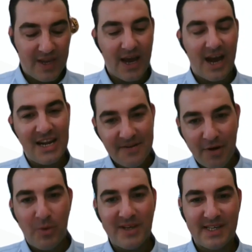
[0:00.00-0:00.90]
we
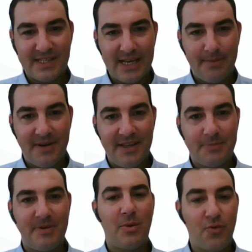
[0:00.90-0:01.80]
kind of always
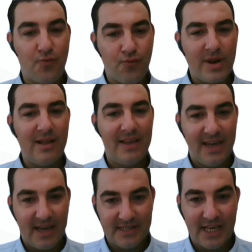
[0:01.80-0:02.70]
accepted this, but now we
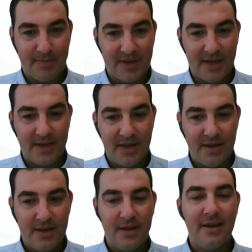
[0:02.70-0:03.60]
really
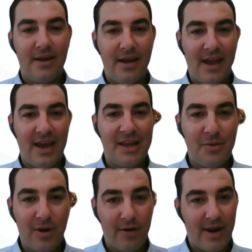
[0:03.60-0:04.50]
accepted
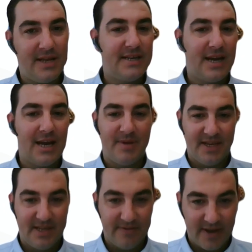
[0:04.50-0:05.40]
anywhere,
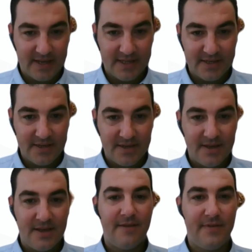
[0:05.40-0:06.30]
anytime, any device.
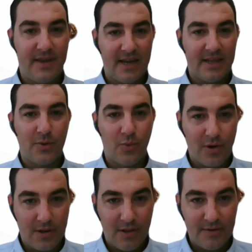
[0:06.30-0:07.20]
If you get
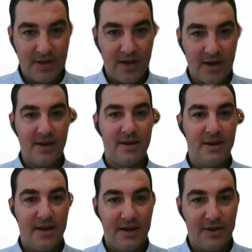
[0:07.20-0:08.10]
the workload
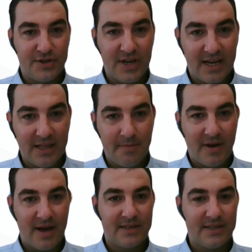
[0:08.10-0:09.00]
done and you're
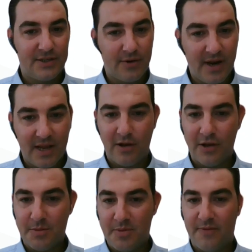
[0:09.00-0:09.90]
checking the boxes, you're
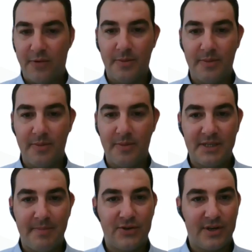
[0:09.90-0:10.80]
hitting all your
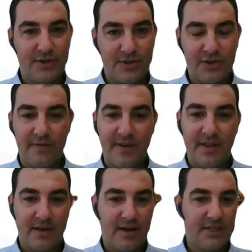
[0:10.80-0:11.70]
performance metrics, you're
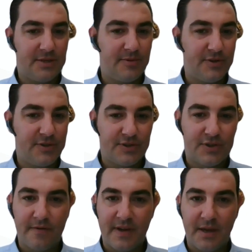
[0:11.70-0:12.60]
serving the
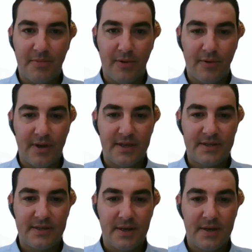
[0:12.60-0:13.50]
customers, you're serving
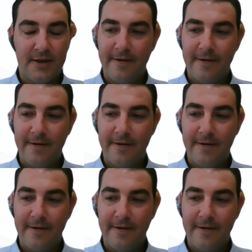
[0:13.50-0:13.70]
employees,